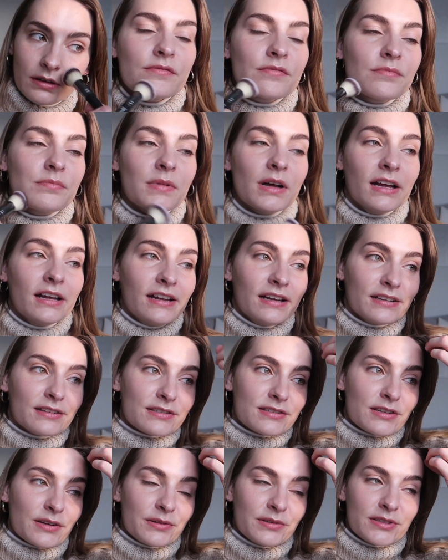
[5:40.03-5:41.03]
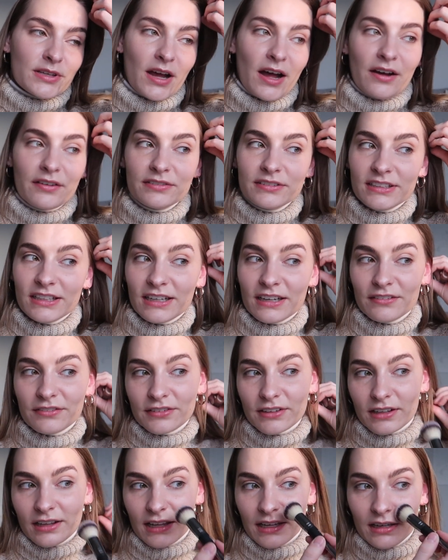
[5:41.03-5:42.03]
But it's so soft and I
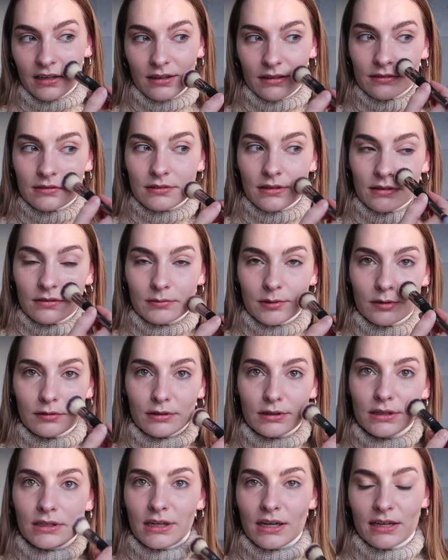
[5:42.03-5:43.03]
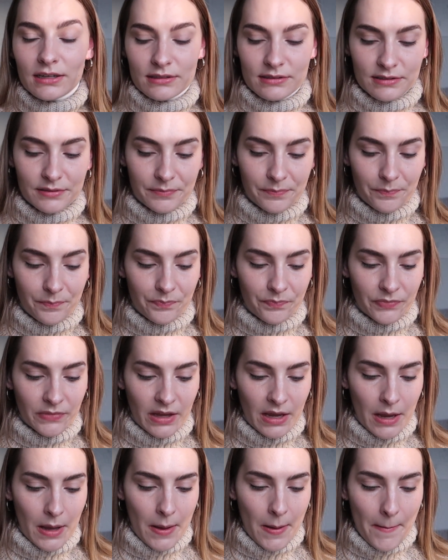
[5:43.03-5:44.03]
feel like it's gonna be really nice
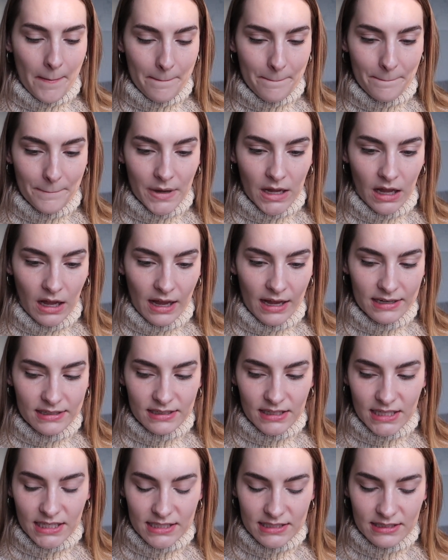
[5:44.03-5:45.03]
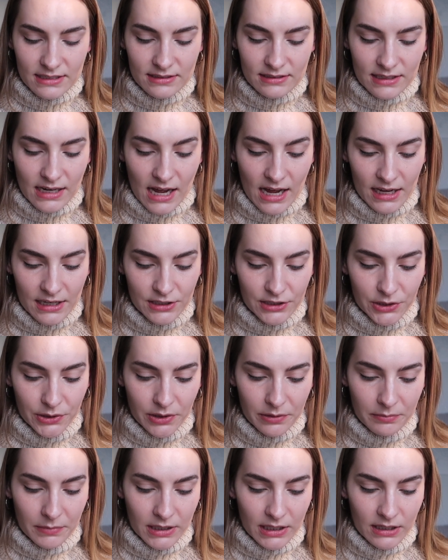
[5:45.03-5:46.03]
but this is not new
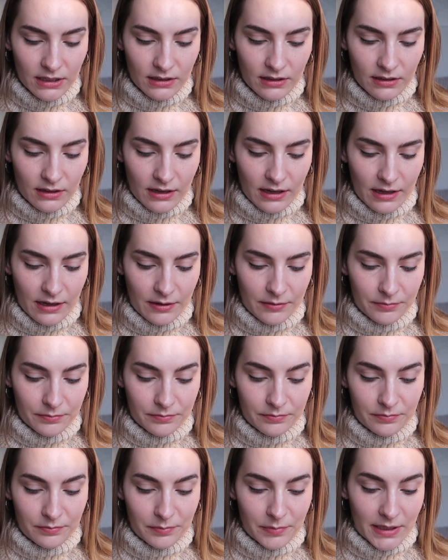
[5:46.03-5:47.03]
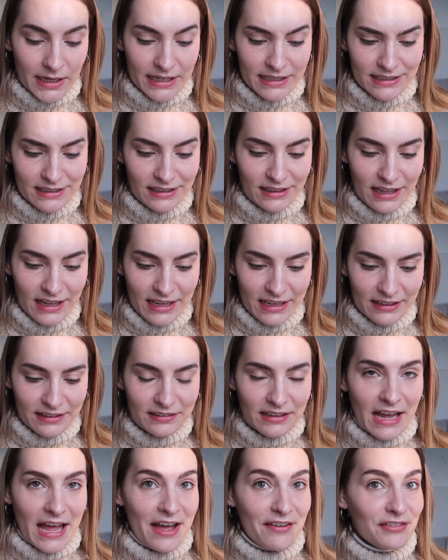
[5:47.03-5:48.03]
to me um, but I did
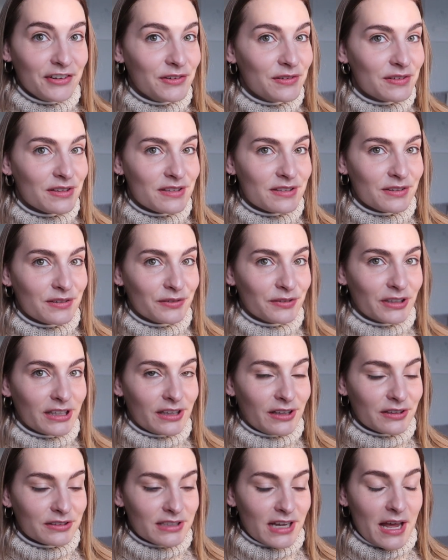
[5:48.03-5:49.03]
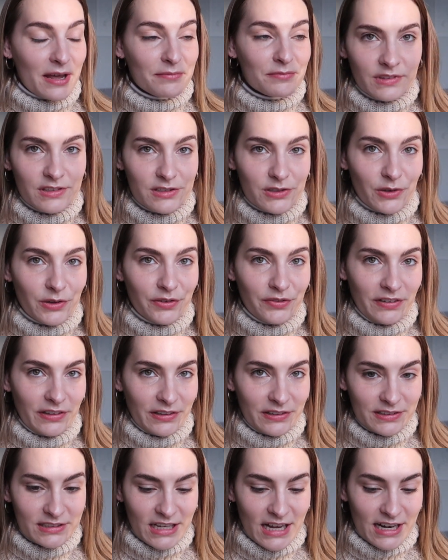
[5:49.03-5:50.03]
like I haven't used this in a really long time so it
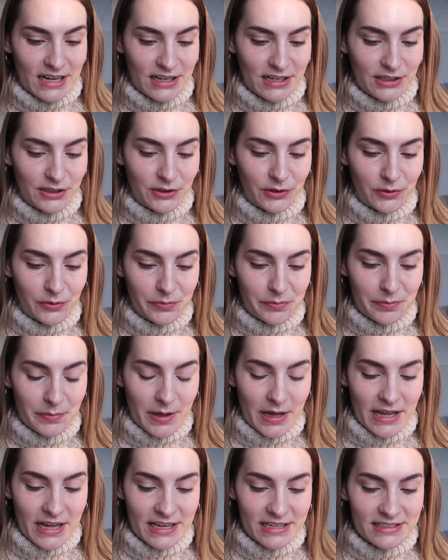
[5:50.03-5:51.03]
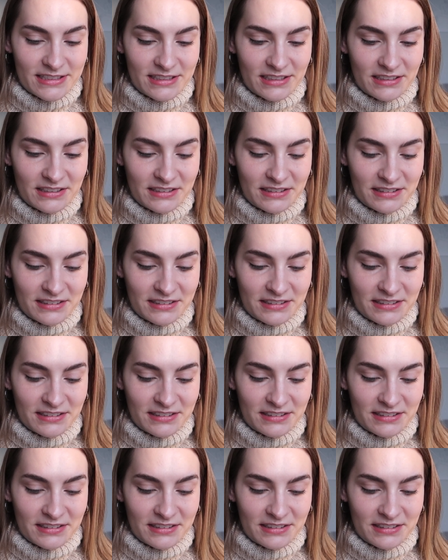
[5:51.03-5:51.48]
feels kind of new but